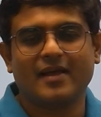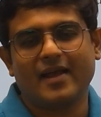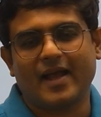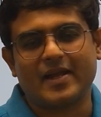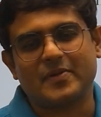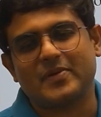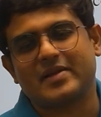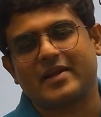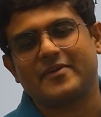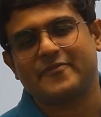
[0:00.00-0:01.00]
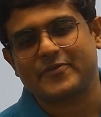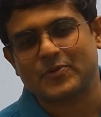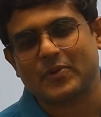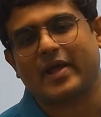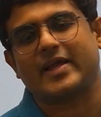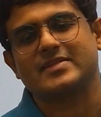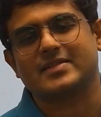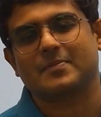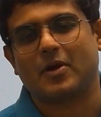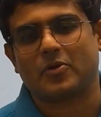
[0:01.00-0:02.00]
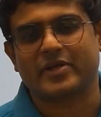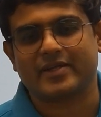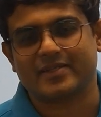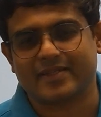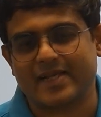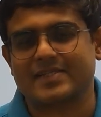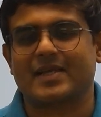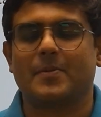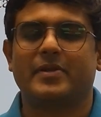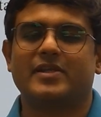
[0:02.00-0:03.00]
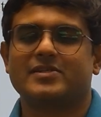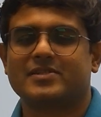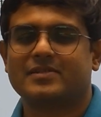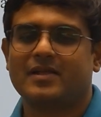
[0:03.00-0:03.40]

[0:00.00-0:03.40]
and even write few lines about it in the examination,